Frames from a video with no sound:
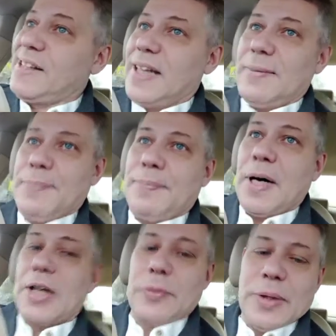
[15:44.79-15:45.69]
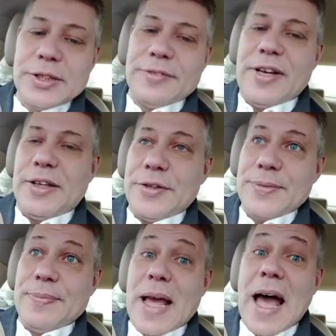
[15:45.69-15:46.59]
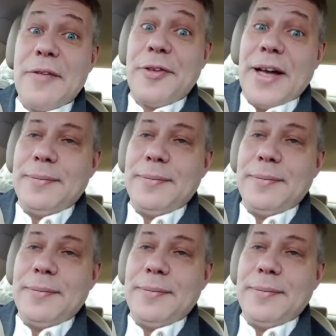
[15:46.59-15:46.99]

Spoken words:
Yep, modern Western values. Have fun.